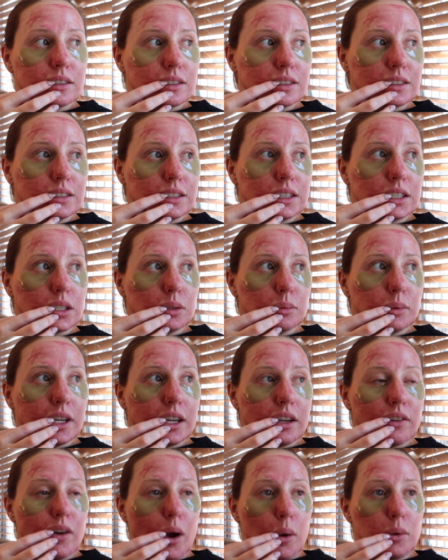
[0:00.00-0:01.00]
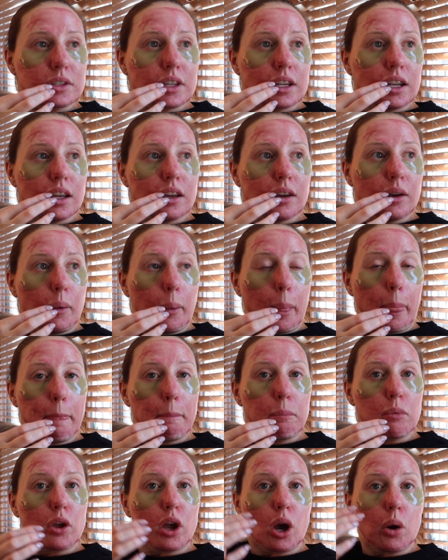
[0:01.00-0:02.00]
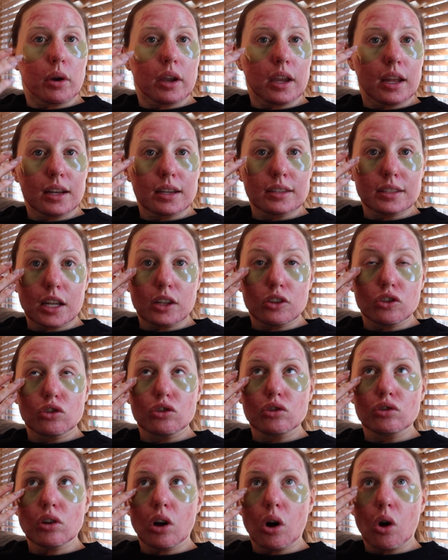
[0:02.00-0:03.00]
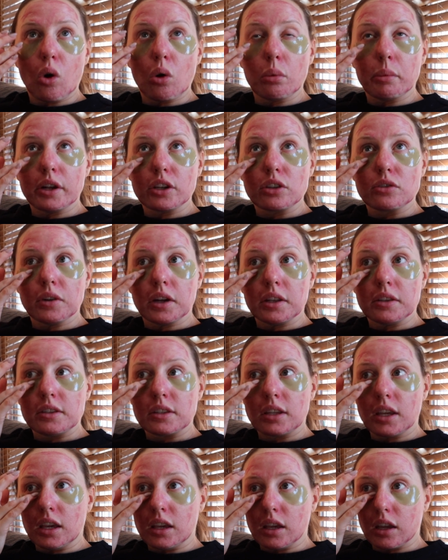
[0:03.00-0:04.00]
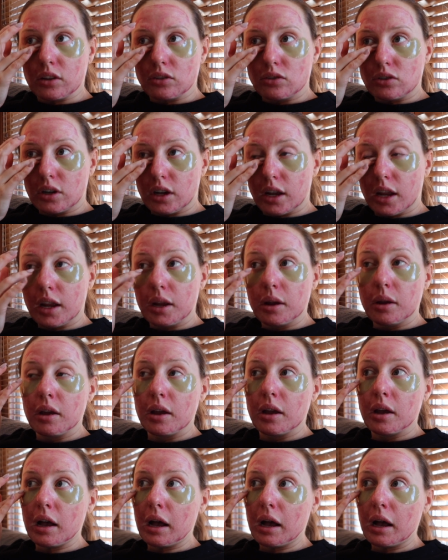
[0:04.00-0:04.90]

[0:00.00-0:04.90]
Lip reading: a little bit if I was gonna go again because I had so much fun skiing yesterday,